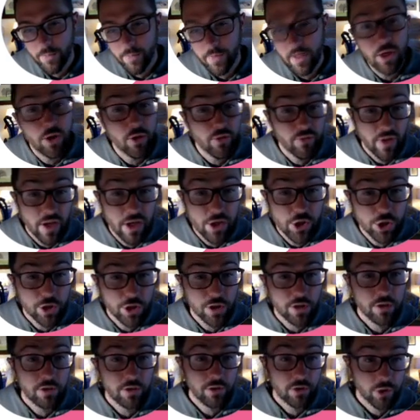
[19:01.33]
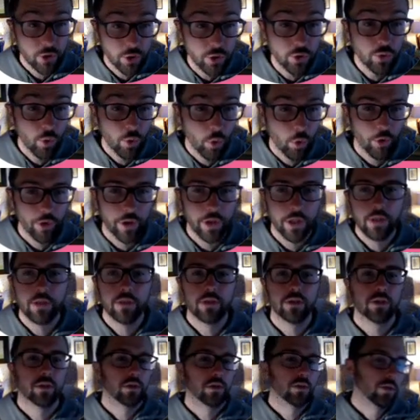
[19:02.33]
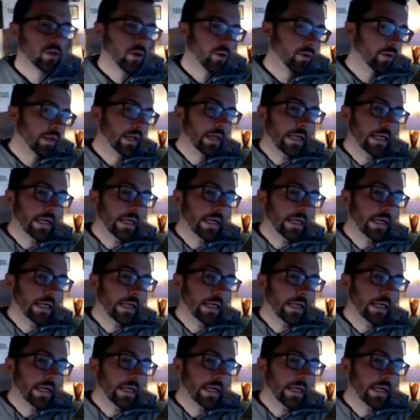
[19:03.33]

innervation to organs. So